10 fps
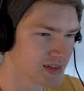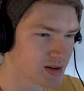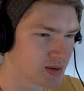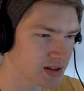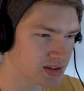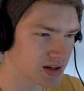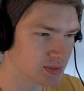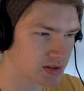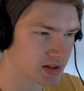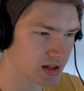We could talk
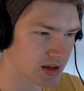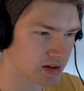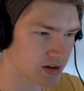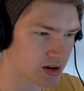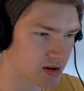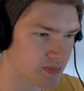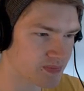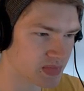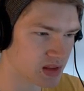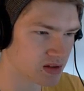about that later.
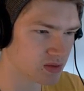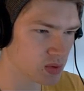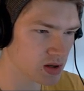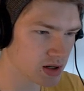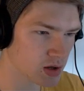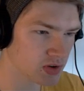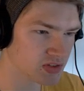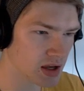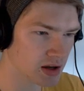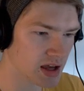We're gonna go for
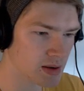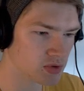game